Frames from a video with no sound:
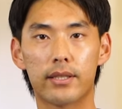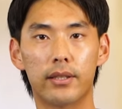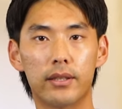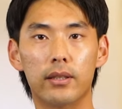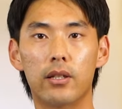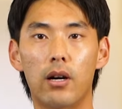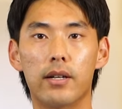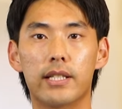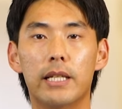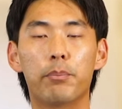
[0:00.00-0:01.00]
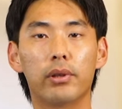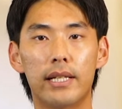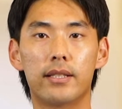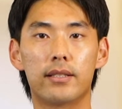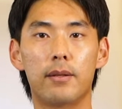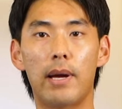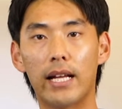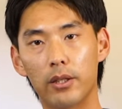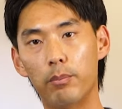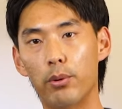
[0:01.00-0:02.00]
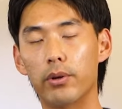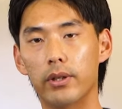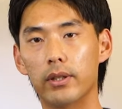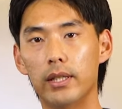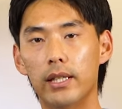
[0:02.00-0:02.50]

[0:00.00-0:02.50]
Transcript: certain guards and he places them at the border.